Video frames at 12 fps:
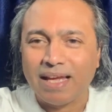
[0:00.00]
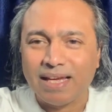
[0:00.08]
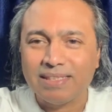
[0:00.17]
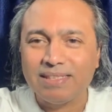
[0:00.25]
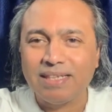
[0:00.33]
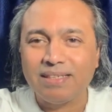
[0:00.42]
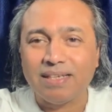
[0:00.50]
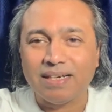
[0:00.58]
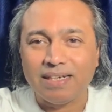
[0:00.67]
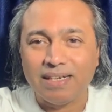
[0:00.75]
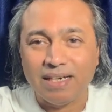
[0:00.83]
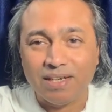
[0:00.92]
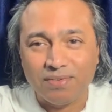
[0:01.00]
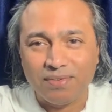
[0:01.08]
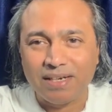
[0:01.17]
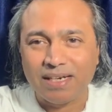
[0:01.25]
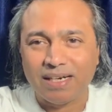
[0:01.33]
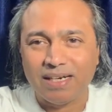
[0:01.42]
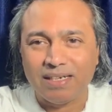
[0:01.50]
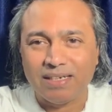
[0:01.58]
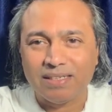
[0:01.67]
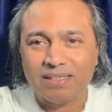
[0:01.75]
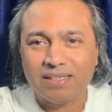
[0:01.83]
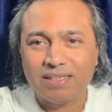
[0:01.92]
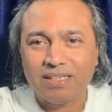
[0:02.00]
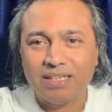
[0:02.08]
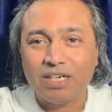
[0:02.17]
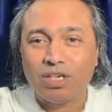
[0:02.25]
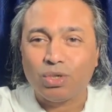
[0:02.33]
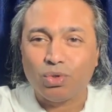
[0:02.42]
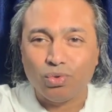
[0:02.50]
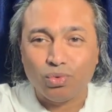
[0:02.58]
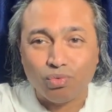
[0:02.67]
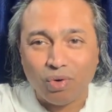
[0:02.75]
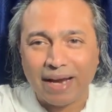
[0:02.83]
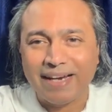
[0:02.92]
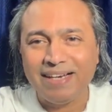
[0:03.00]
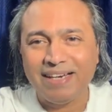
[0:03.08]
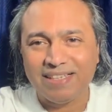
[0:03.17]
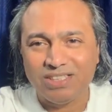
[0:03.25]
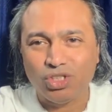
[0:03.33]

Is it difficult to find a